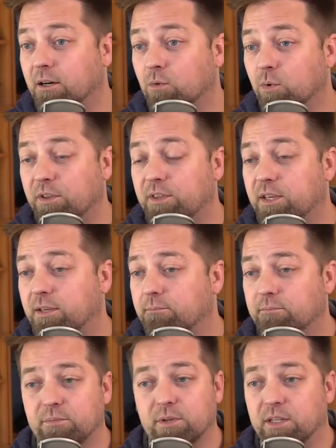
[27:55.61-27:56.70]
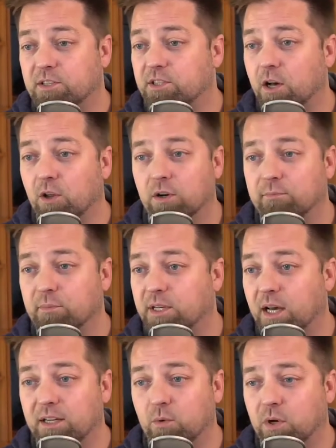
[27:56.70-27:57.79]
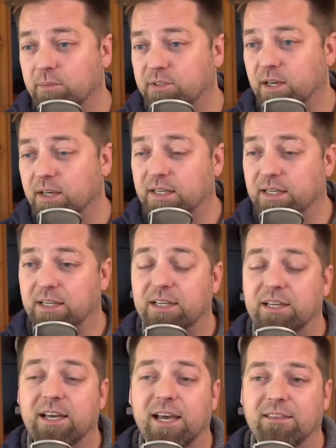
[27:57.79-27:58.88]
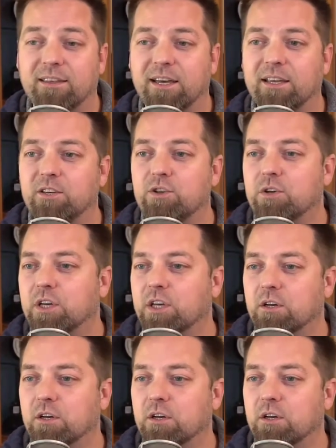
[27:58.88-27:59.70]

with the installer from the .NET website, and then you can go